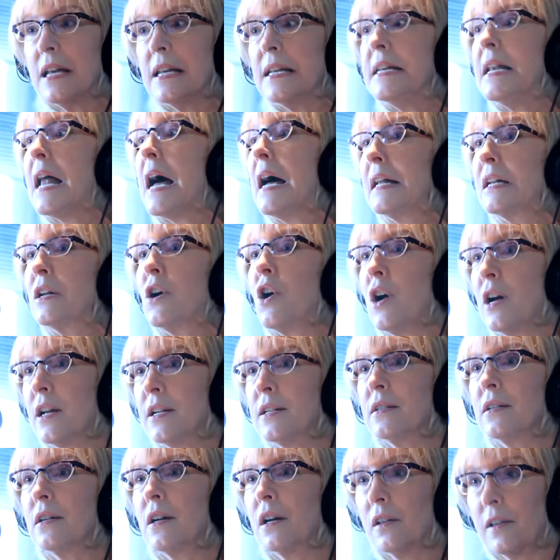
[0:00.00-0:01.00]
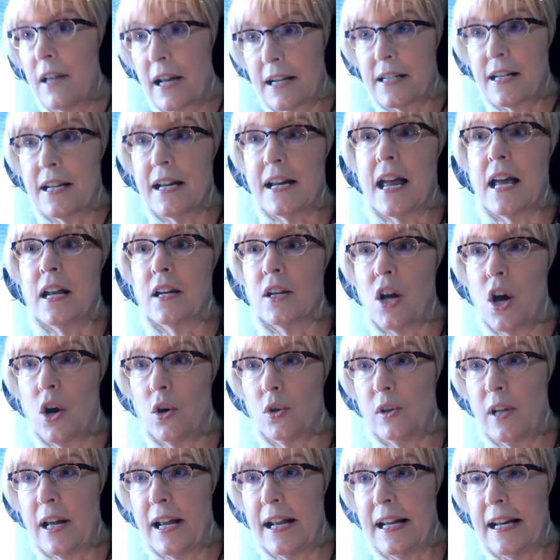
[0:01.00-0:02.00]
not on collecting and
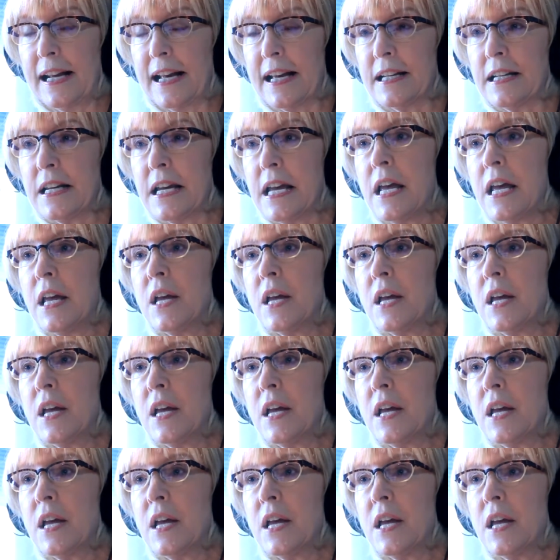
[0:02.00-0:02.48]
collating it.